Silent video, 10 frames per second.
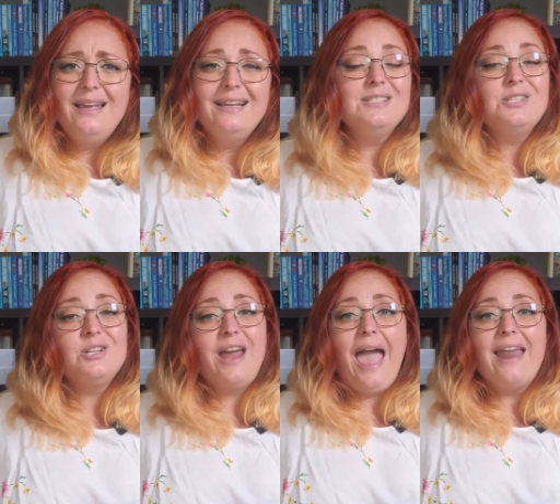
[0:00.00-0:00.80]

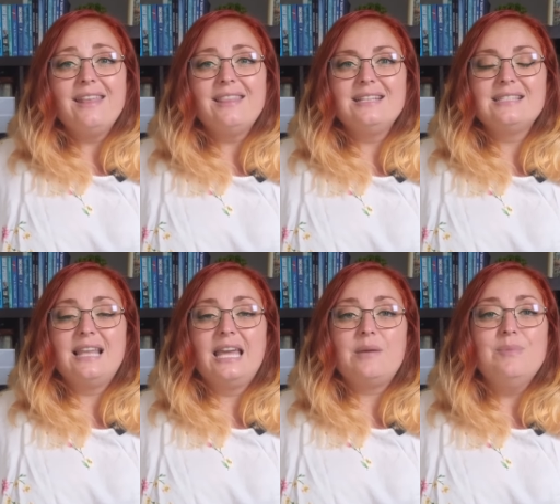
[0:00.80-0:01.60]
Consider adding things
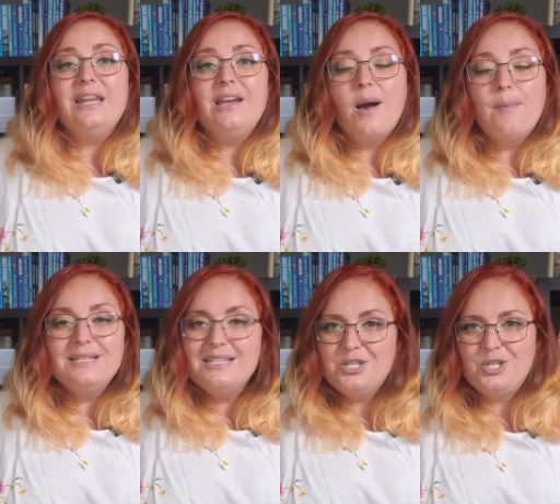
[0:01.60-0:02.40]
like mini
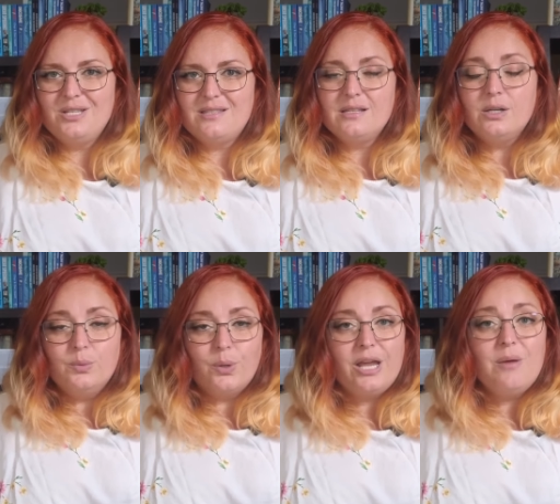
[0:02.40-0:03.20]
competitions,
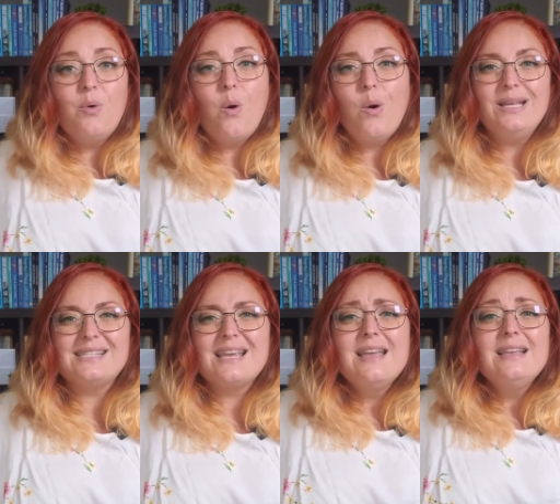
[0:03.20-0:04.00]
awarding
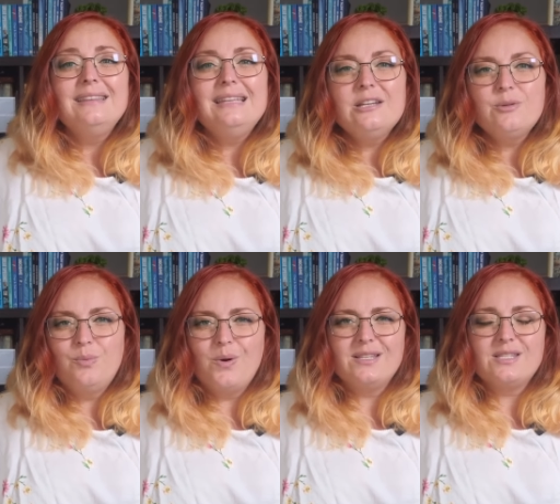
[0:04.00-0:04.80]
points,
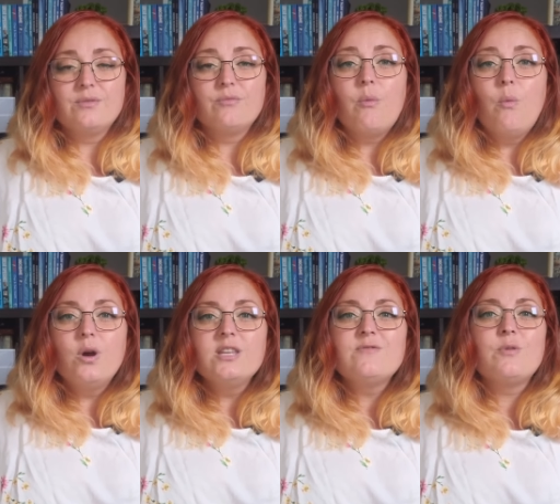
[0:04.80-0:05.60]
leaderboards,
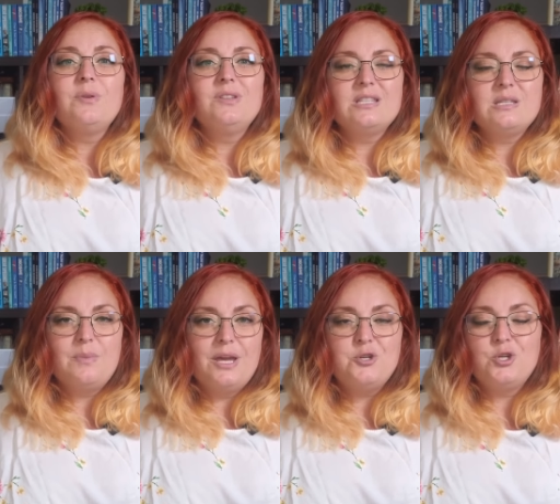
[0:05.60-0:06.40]
rewards for
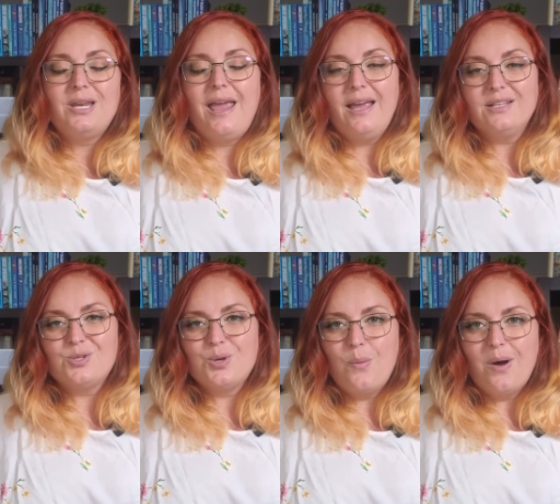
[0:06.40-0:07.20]
participation, and
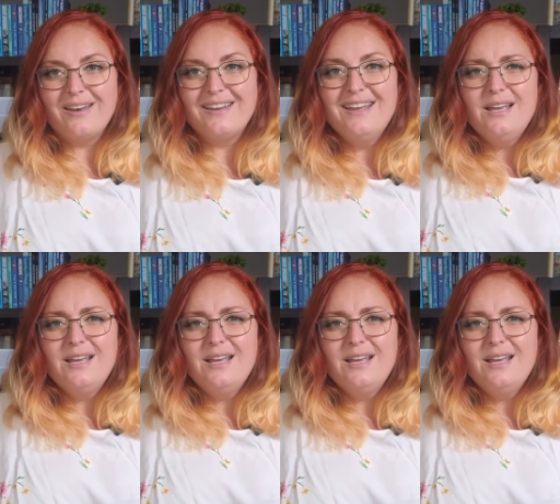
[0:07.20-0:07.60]
so on.